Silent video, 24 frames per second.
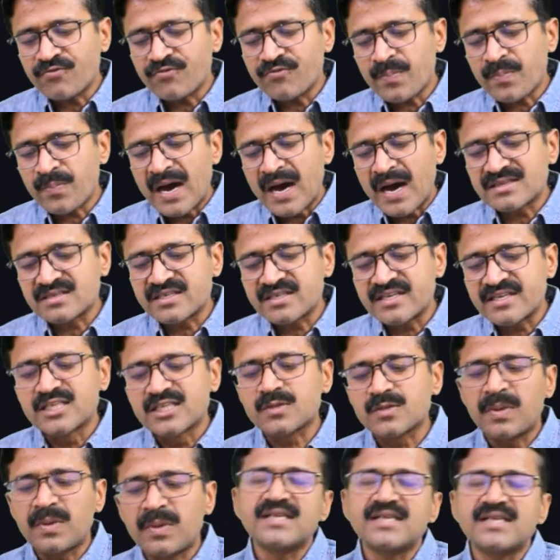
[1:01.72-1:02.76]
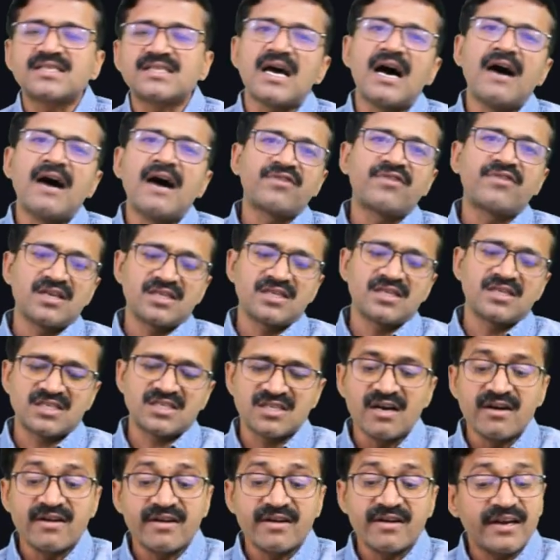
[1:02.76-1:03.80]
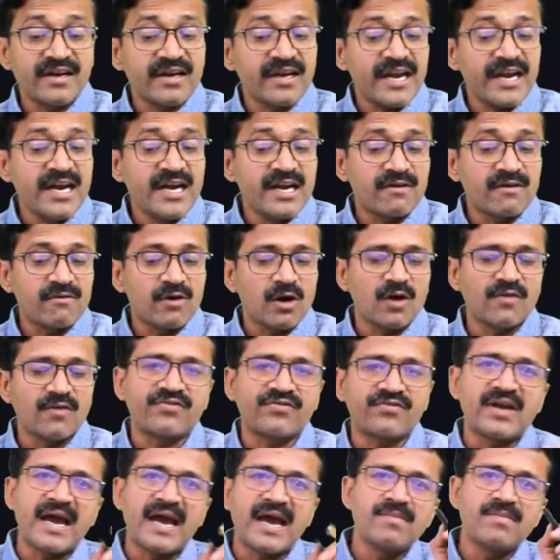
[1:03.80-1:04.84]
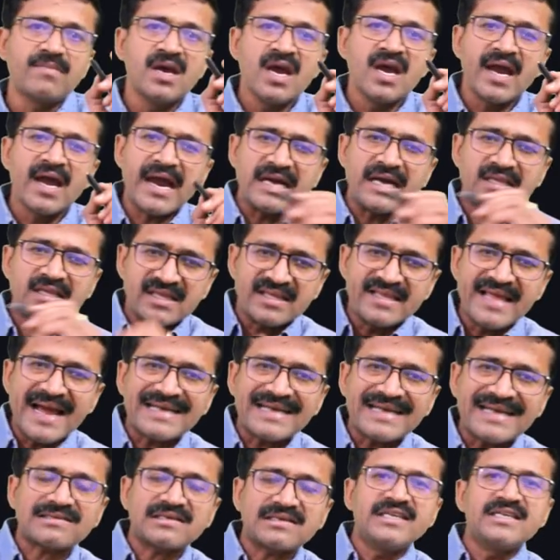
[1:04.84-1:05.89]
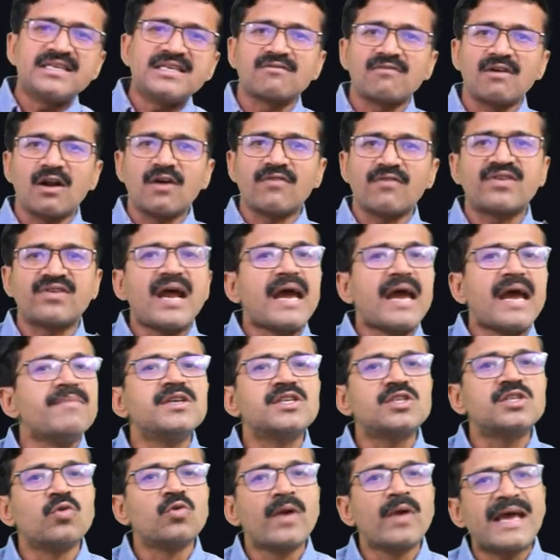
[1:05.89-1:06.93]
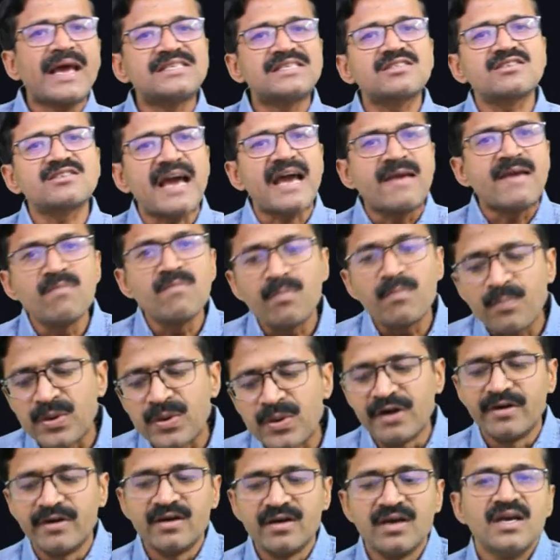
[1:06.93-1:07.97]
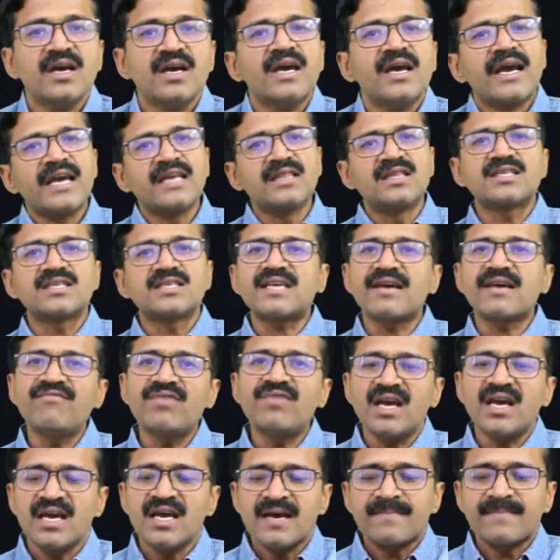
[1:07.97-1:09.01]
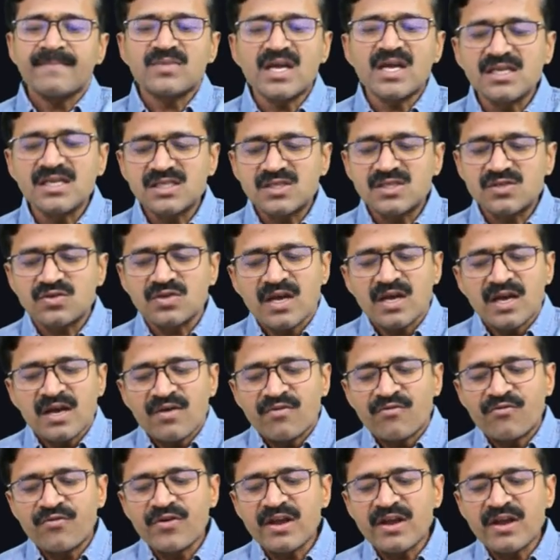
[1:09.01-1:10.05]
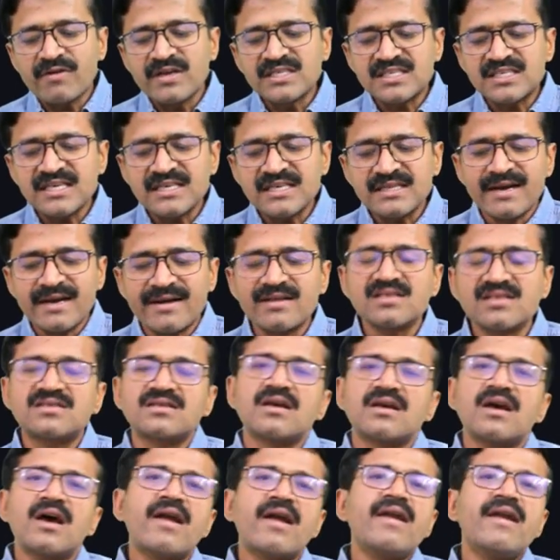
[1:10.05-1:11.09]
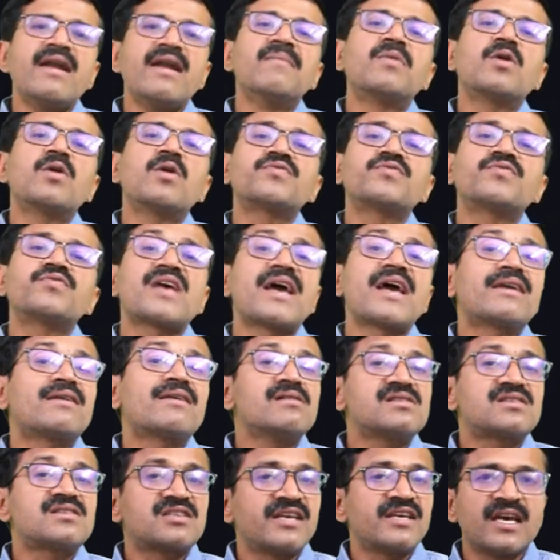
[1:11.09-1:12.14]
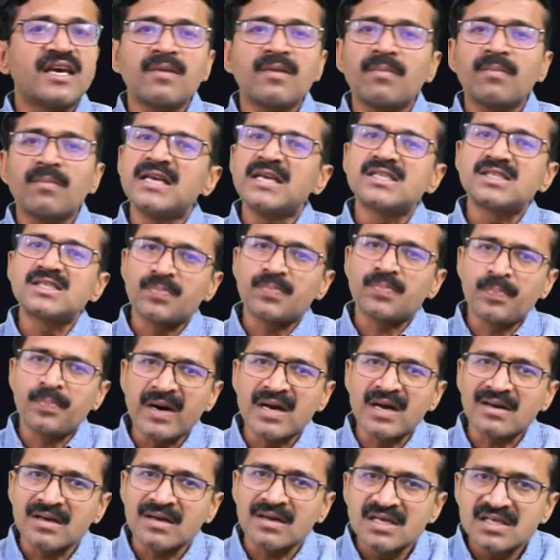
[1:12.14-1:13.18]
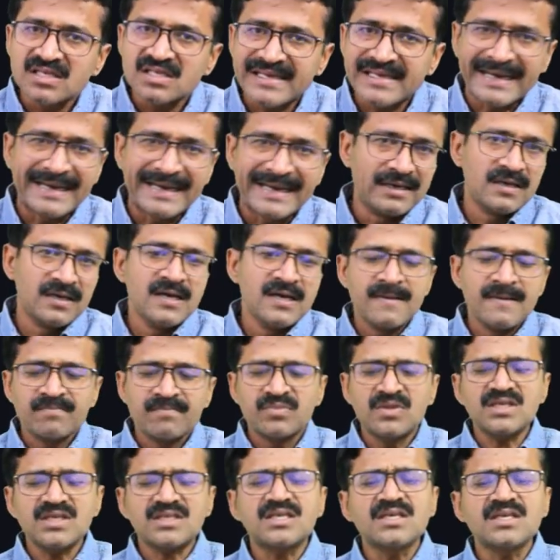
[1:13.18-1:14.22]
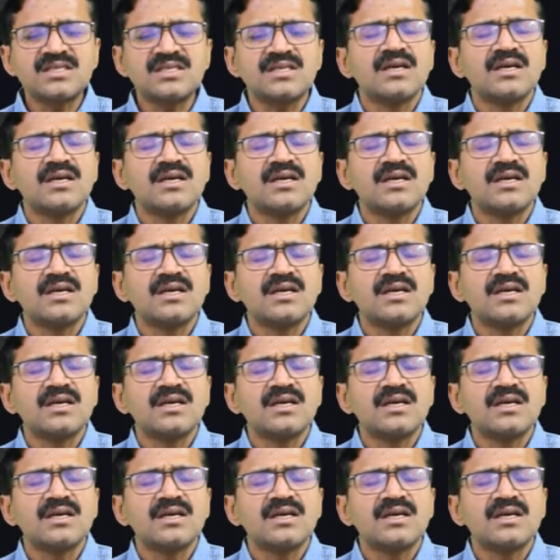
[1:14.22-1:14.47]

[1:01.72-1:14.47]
path takes place after a certain interval of time, and that interval of time is known as time period. In the same way, there is frequency, that is number of cycles taking place per second. This is